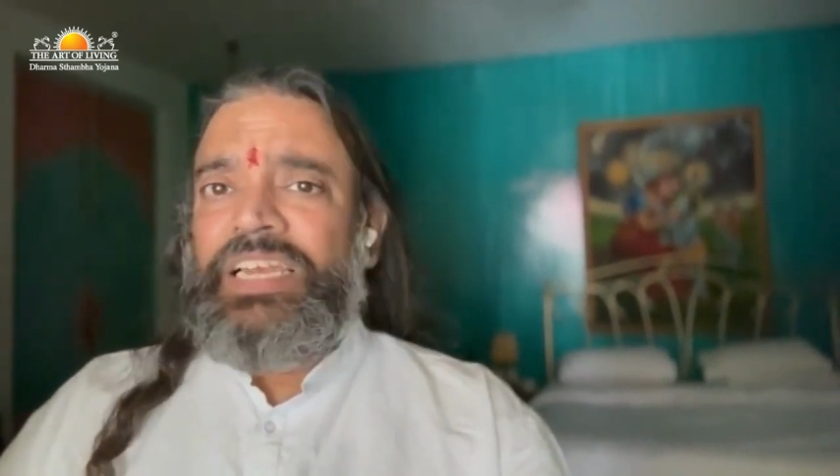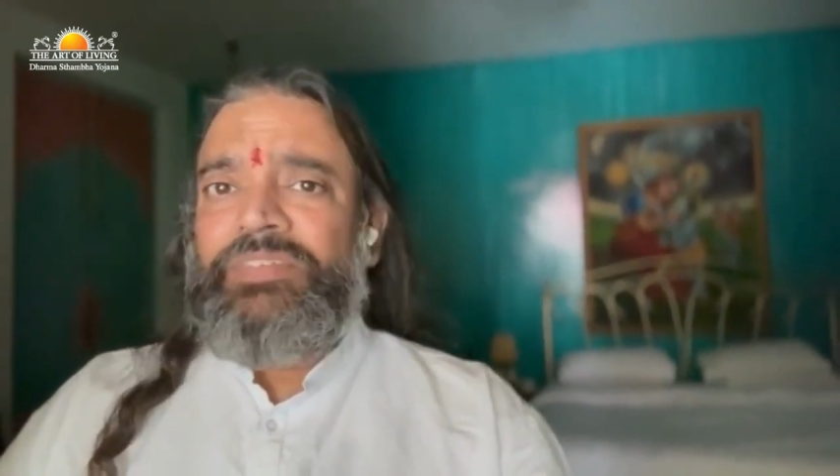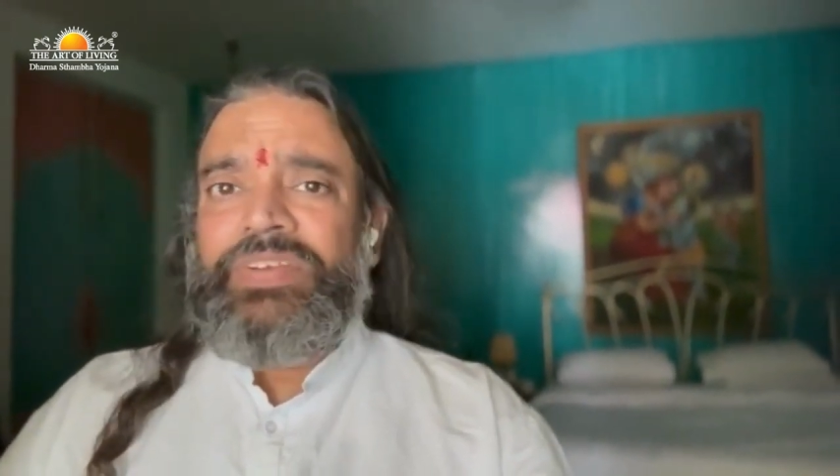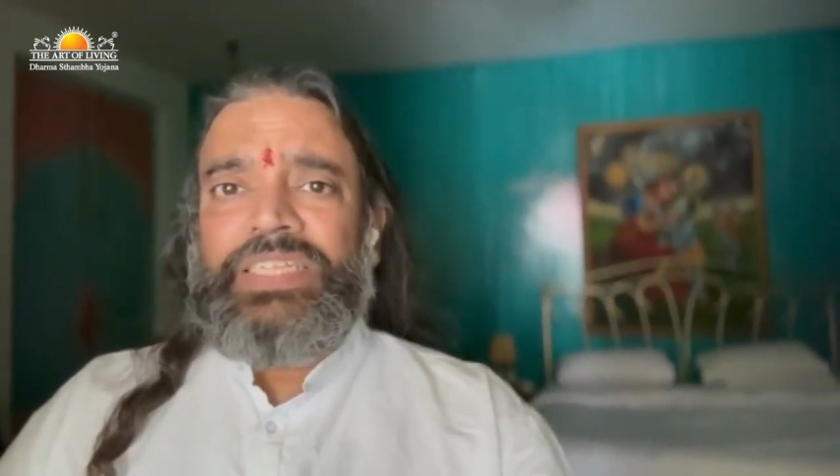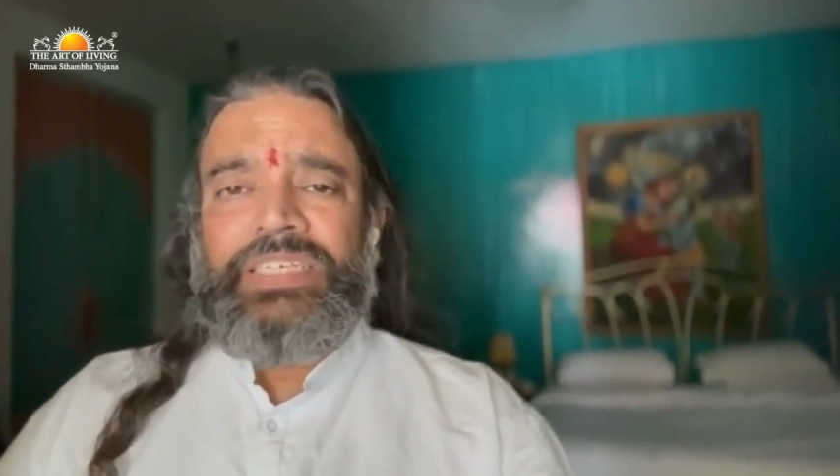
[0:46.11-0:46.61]

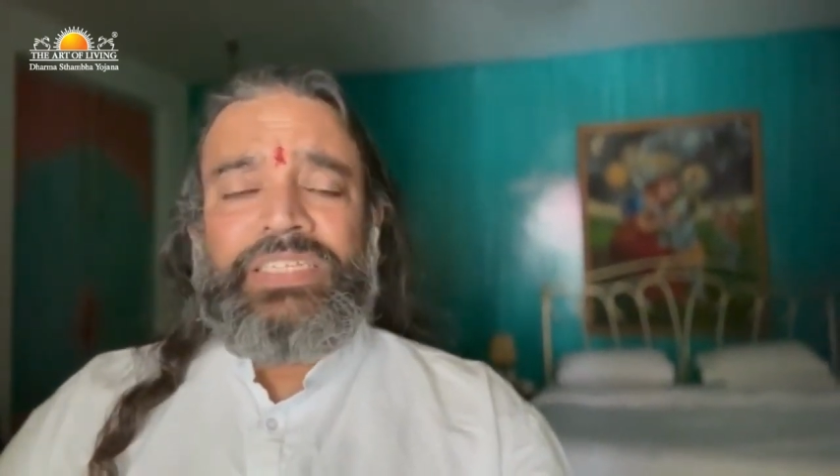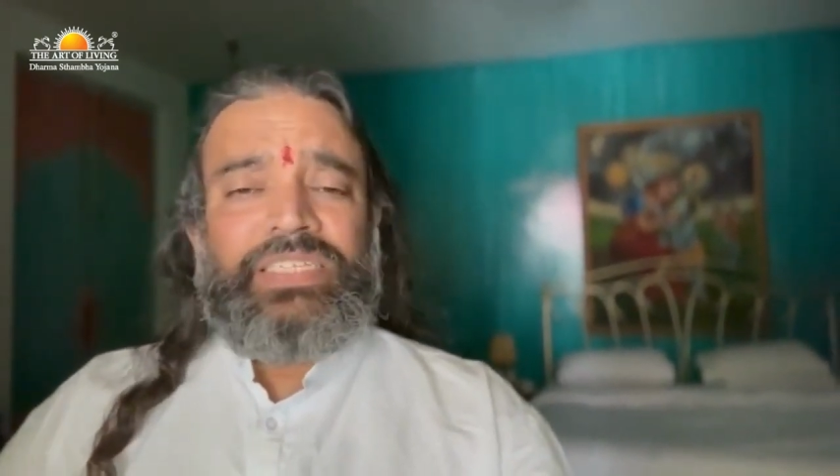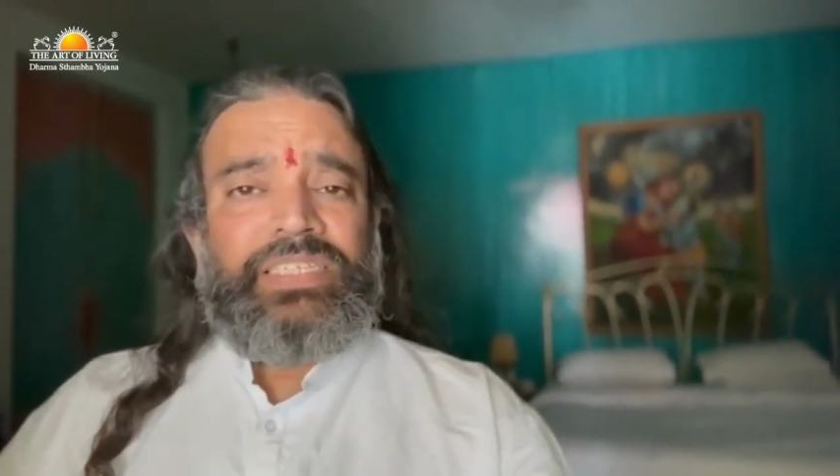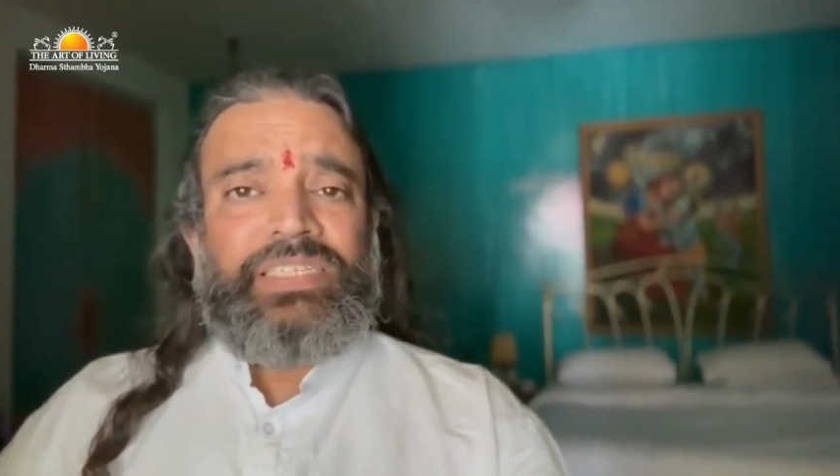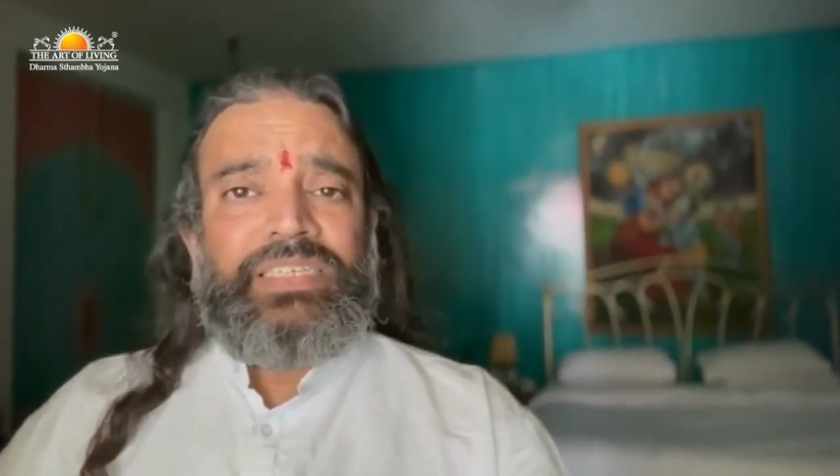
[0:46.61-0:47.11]
whether
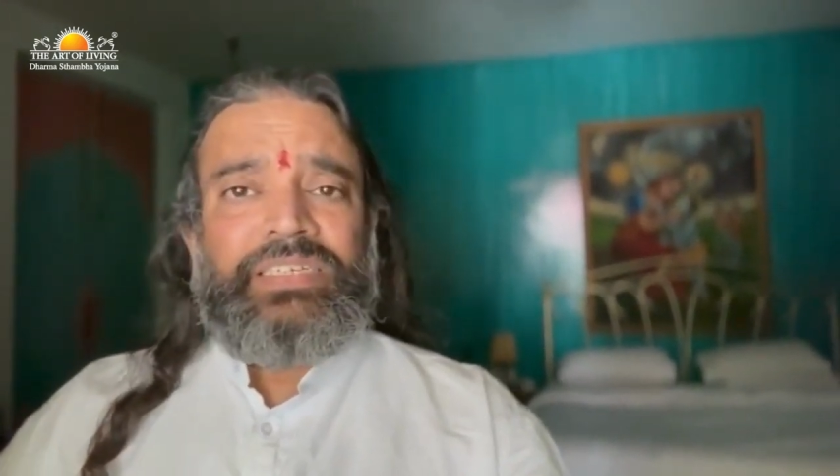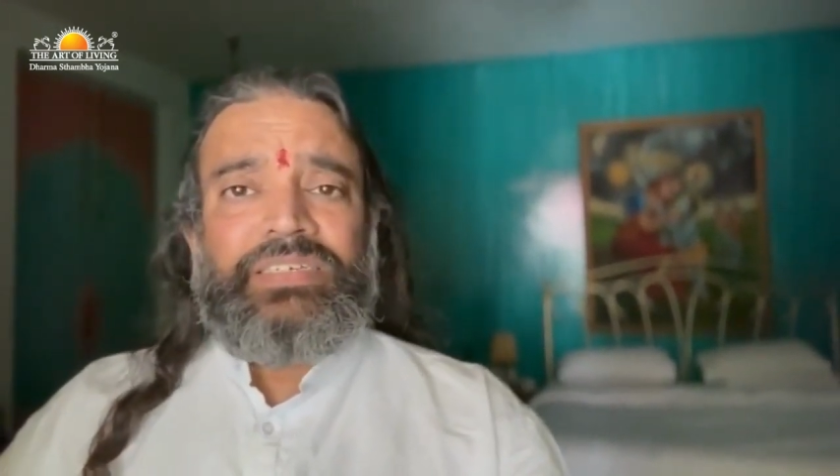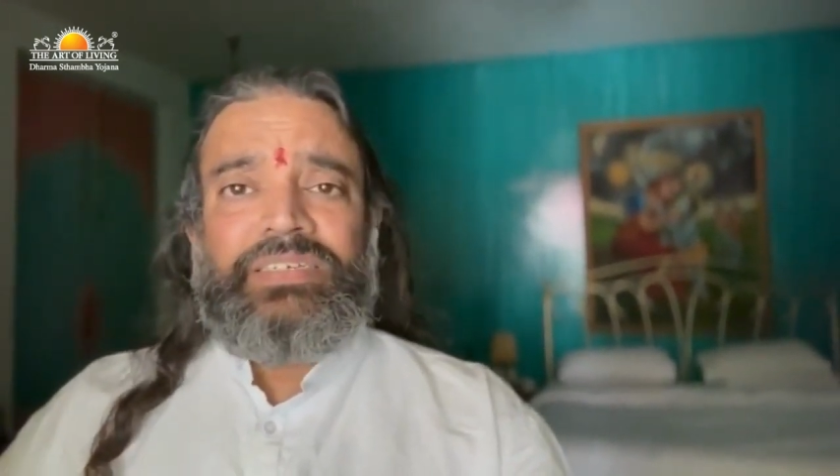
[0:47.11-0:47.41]
it's